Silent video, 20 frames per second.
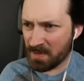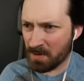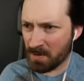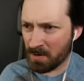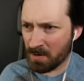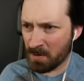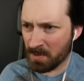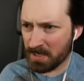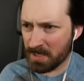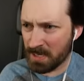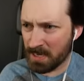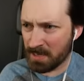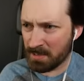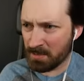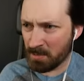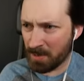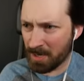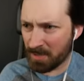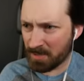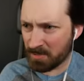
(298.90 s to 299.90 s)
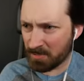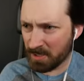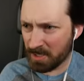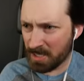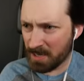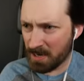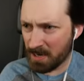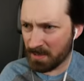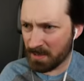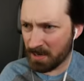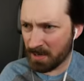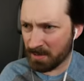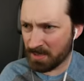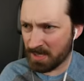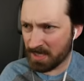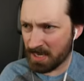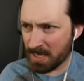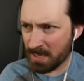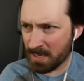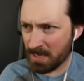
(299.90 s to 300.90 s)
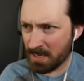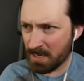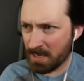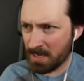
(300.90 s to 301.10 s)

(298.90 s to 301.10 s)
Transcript: Hold on. Wow, it's really on there, isn't it?